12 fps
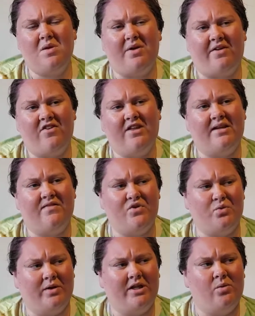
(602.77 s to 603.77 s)
But I feel like if you
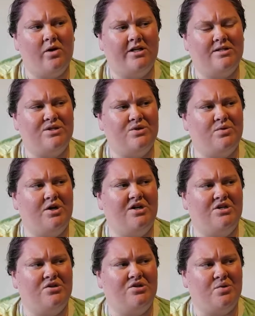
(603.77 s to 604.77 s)
really want it to do
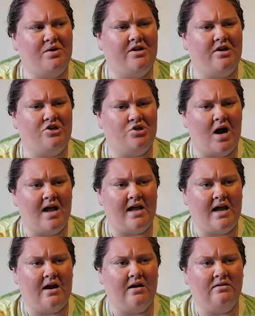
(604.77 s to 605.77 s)
good, you're doing it on dry
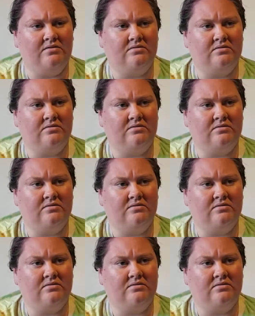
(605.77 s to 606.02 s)
hair.